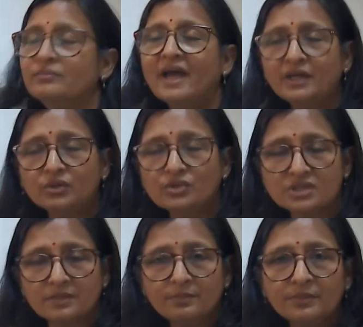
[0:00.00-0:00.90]

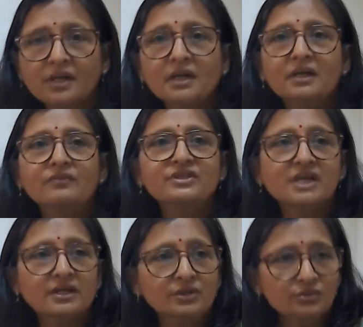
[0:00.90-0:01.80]
microchip which
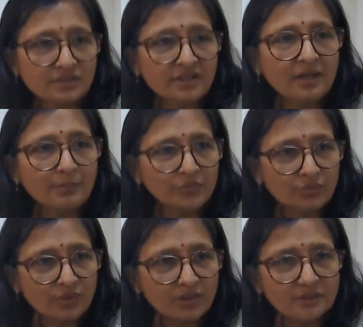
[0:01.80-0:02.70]
are used in
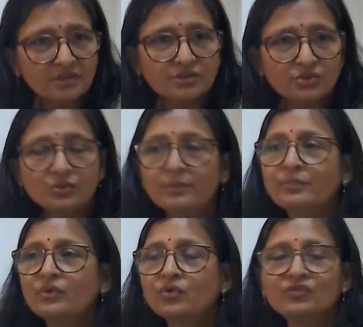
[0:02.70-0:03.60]
computer just to
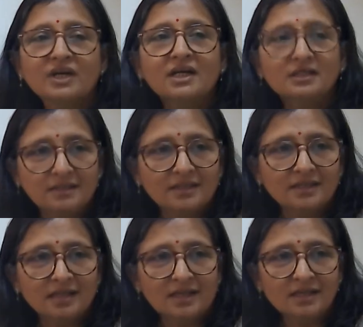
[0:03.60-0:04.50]
improve the
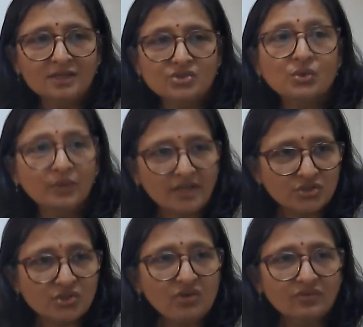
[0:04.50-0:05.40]
storage
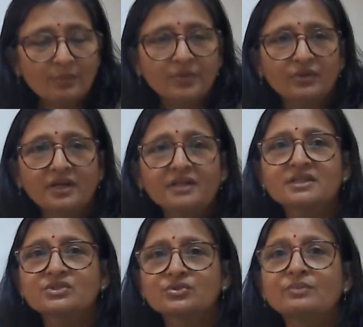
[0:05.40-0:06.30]
of computer,
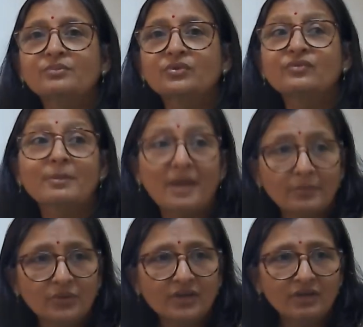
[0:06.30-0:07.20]
just to improve the
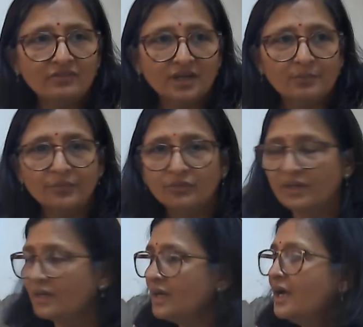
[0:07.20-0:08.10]
memory of the
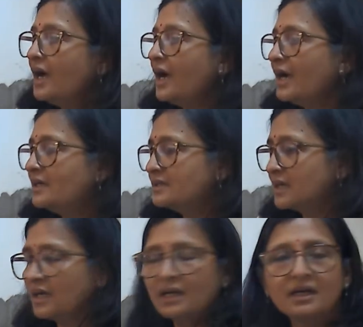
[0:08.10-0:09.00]
computer, and
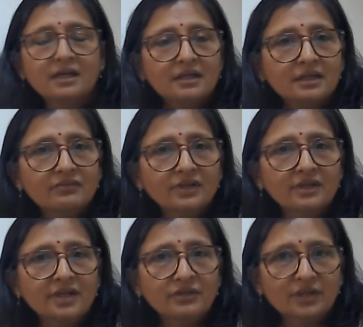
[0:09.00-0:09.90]

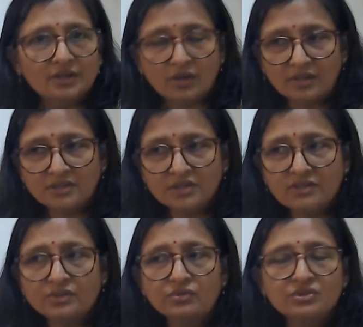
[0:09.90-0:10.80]
even nanotechnology
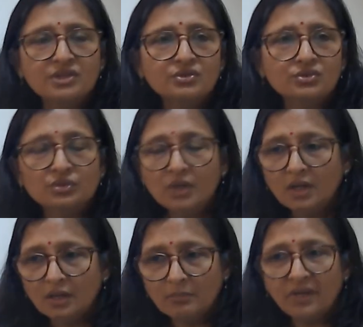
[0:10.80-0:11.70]
is used just to
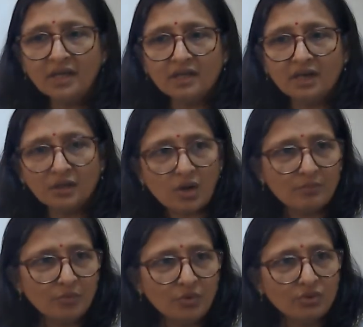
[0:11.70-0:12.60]
make a
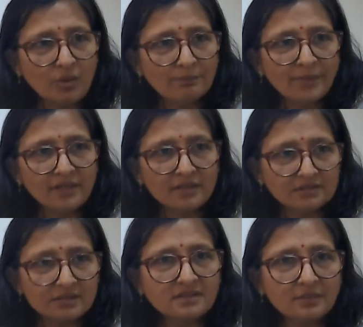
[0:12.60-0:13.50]
more compact
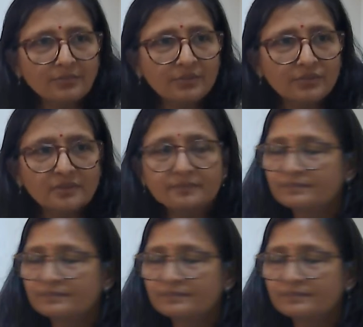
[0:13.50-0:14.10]
this computer.